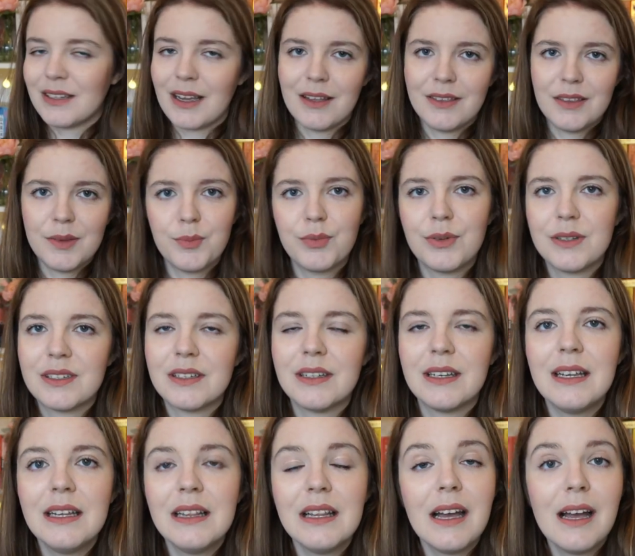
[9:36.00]
and The Prison
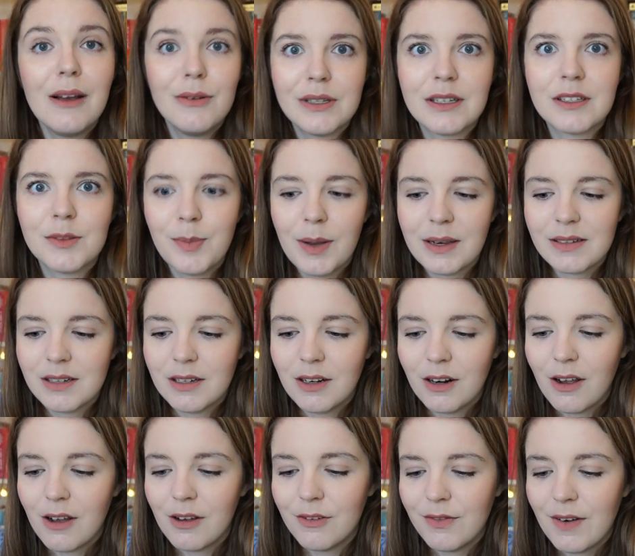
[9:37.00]
Healer. I was expecting a
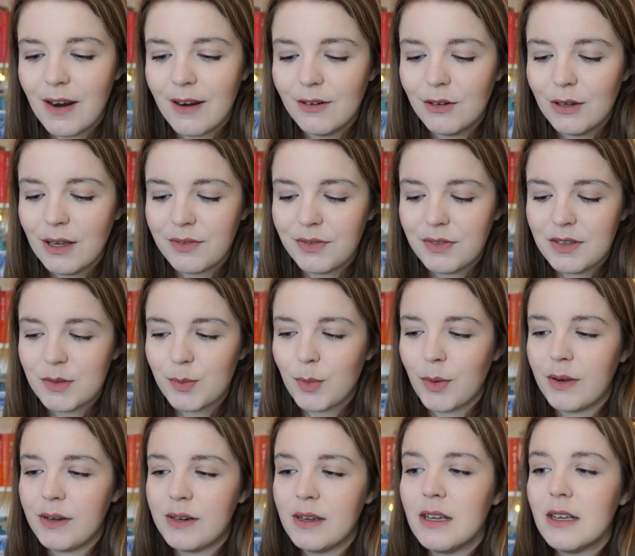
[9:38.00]
lot of Fairy Loot at this
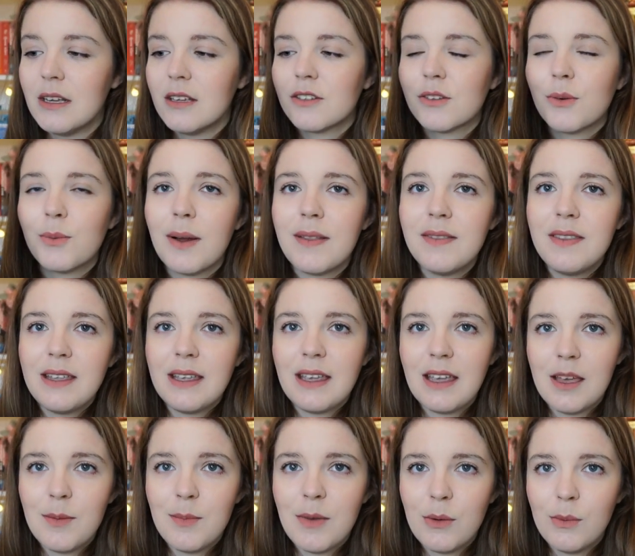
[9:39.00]
point. So when they
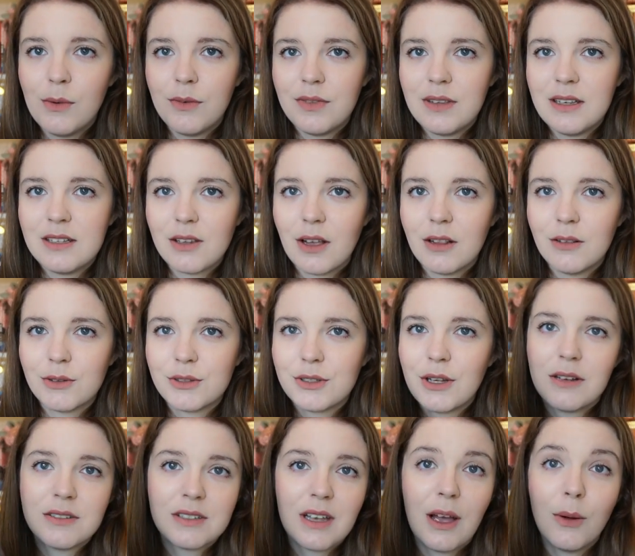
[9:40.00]
came out with these Hollow
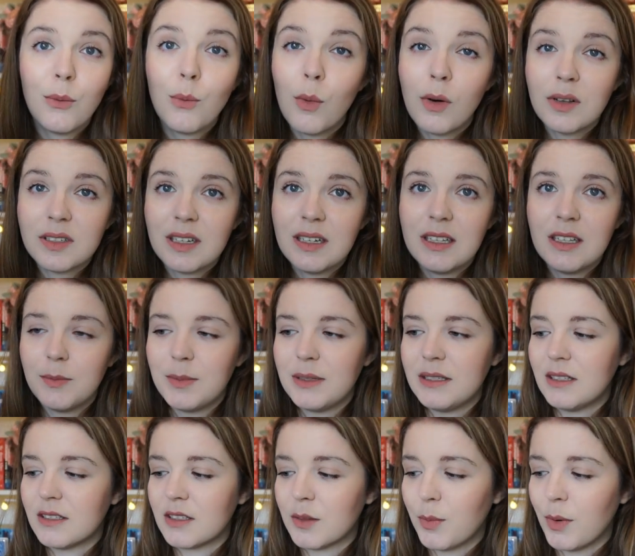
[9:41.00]
Stars, I was a little
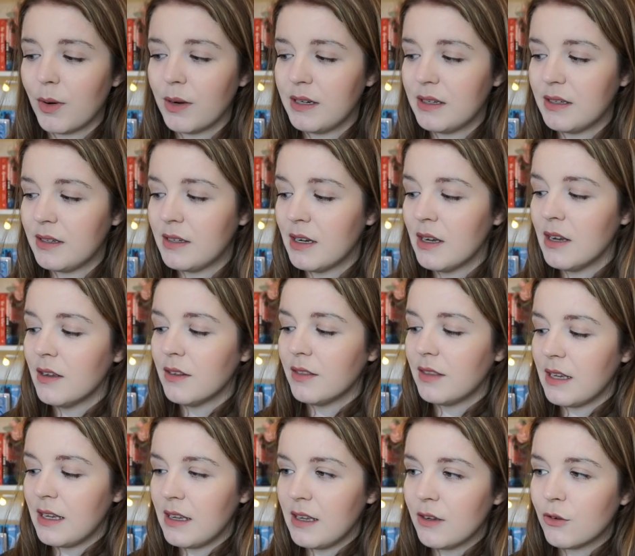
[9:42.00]
bit disappointed.
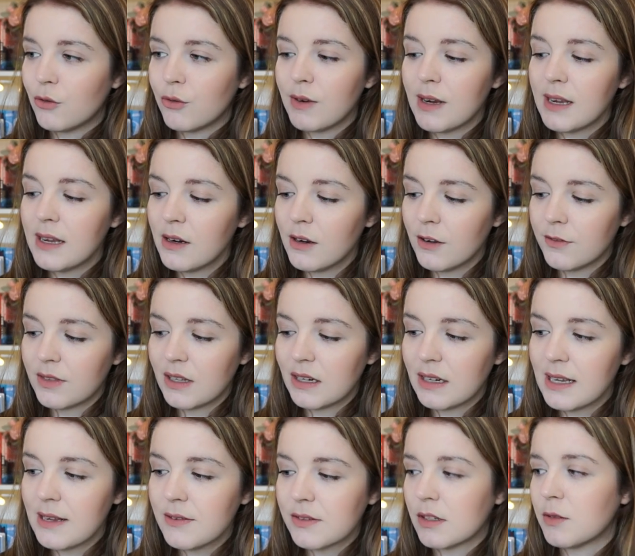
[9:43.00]
The green of the
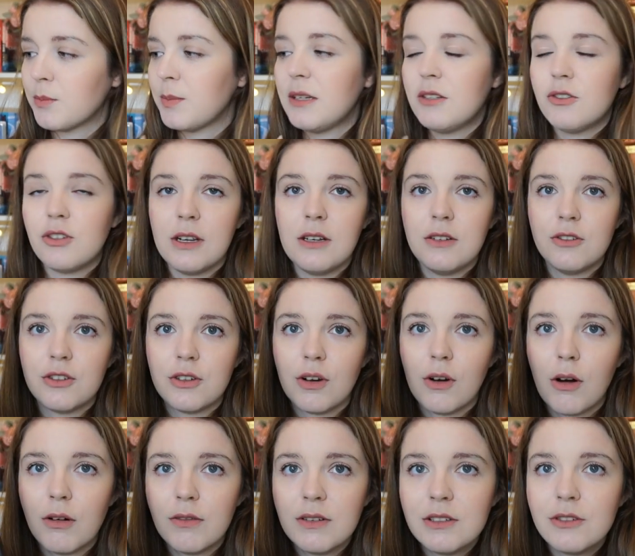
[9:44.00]
leaves has been changed to
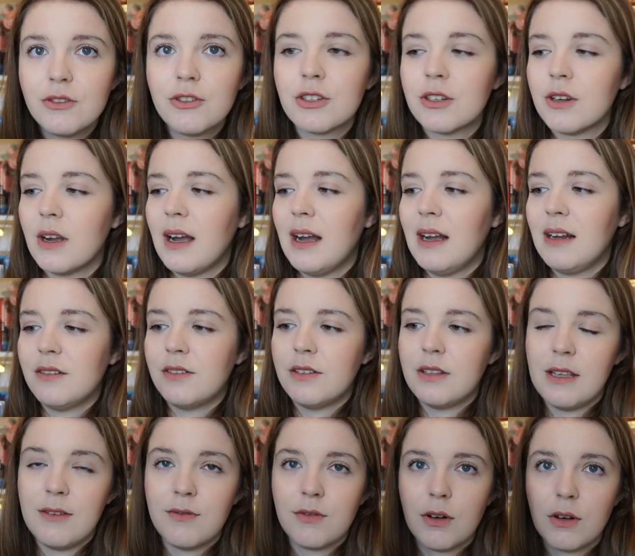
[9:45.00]
orange and
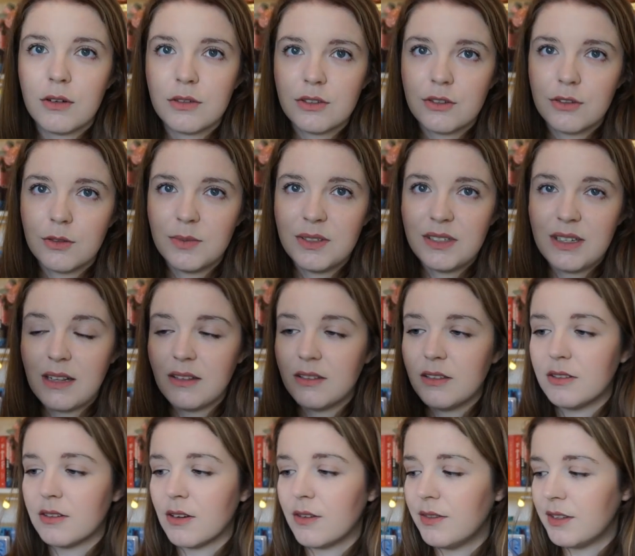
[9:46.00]
they've got some
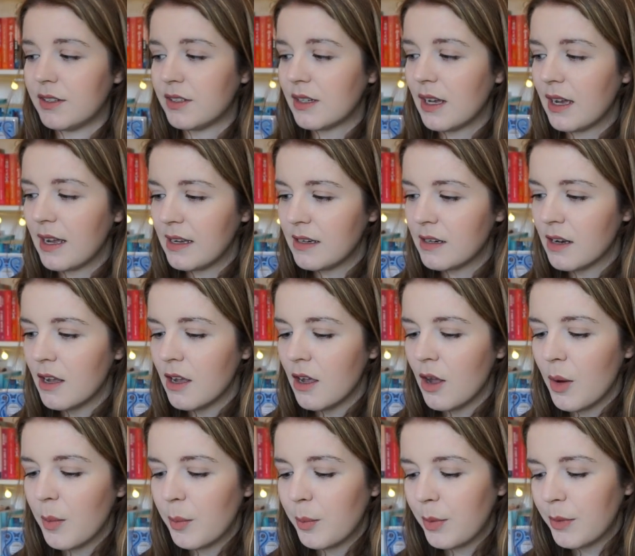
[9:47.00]
stencils on the side.
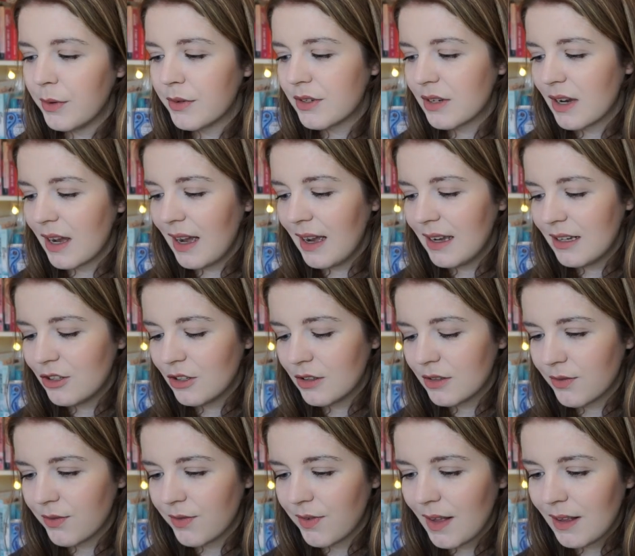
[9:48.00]
But I
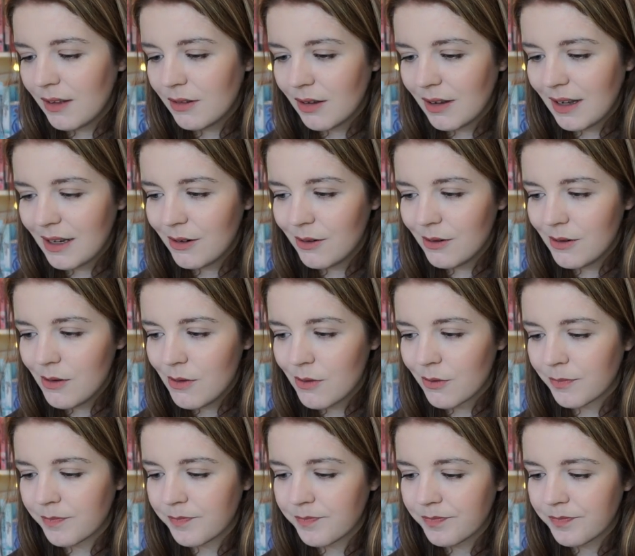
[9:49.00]
just felt, I don't know,